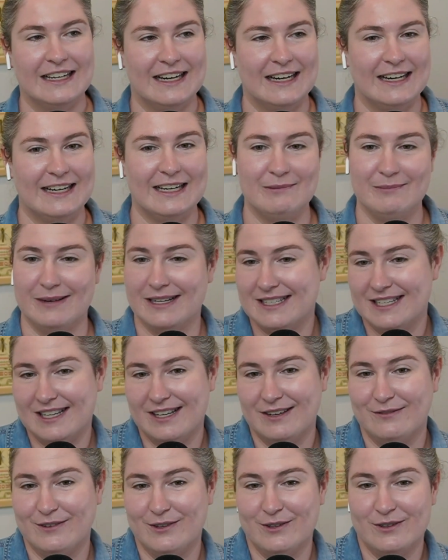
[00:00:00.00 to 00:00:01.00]
It might take
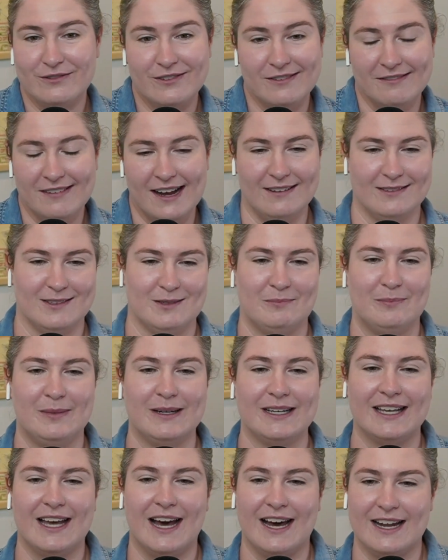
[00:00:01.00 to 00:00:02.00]
a few different rounds,
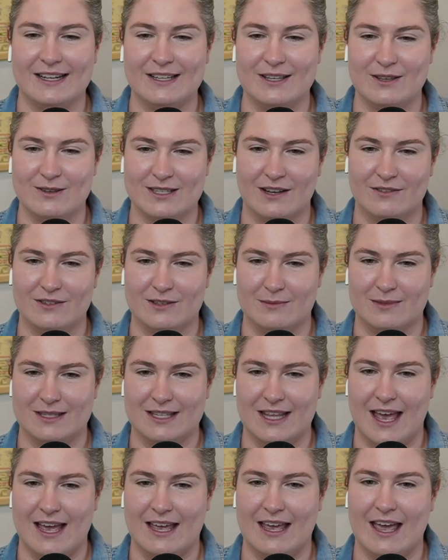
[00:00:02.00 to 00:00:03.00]
but cutting yourself some slack